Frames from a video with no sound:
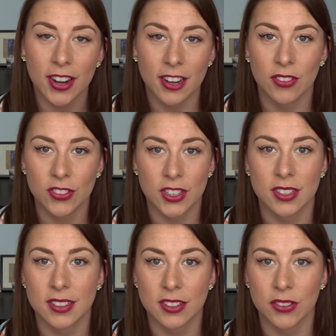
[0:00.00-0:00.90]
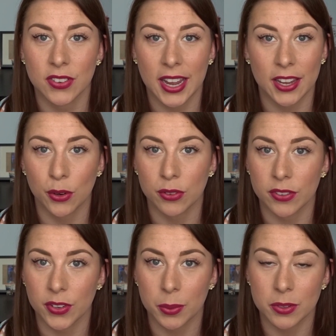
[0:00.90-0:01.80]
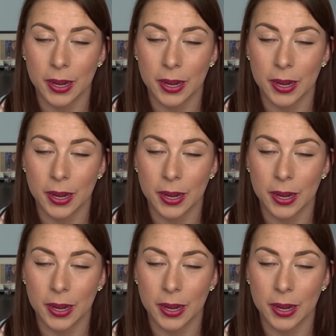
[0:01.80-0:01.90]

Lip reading: I'd love to sort of hear your review as